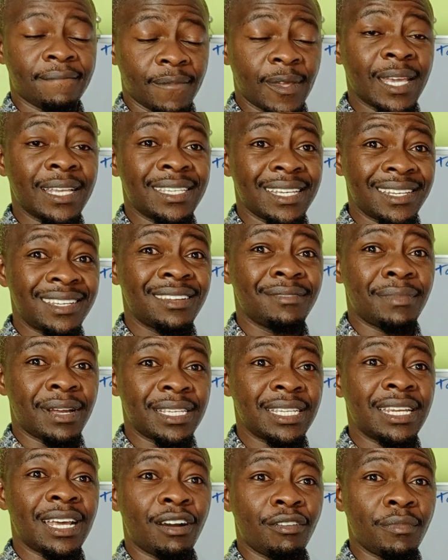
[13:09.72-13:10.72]
Okay, just
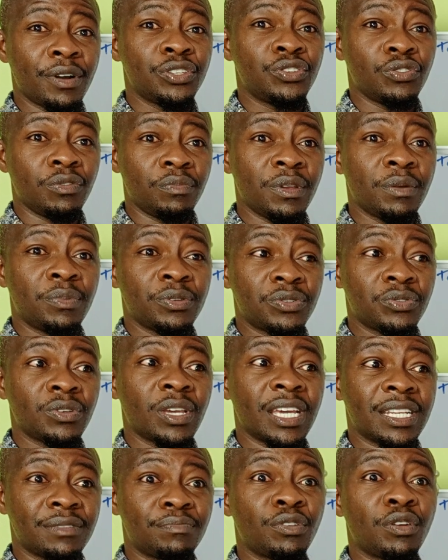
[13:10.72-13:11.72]
imagine how much you'd be able to
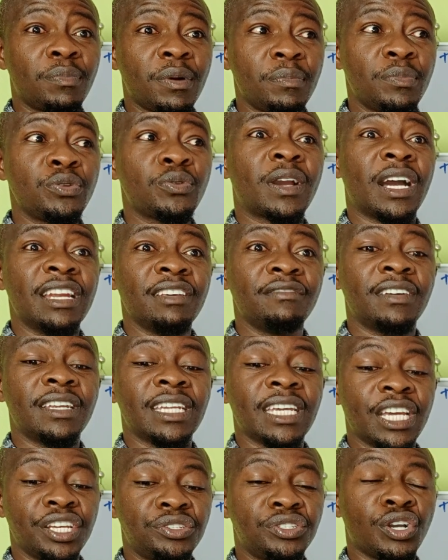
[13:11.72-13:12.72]
get. Probably you can even
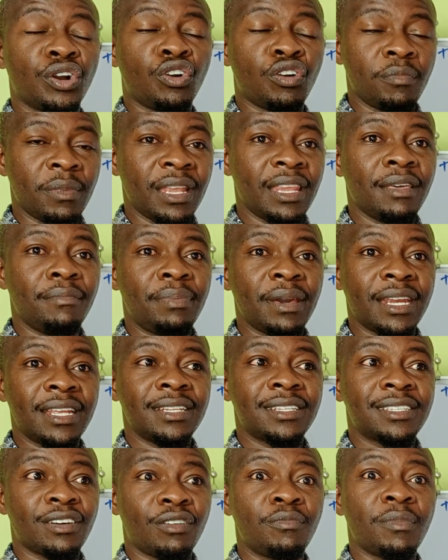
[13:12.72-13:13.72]
get your home and the
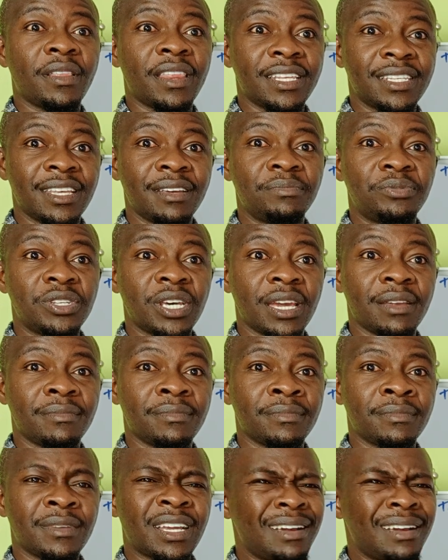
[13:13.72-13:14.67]
parents' home at the same time.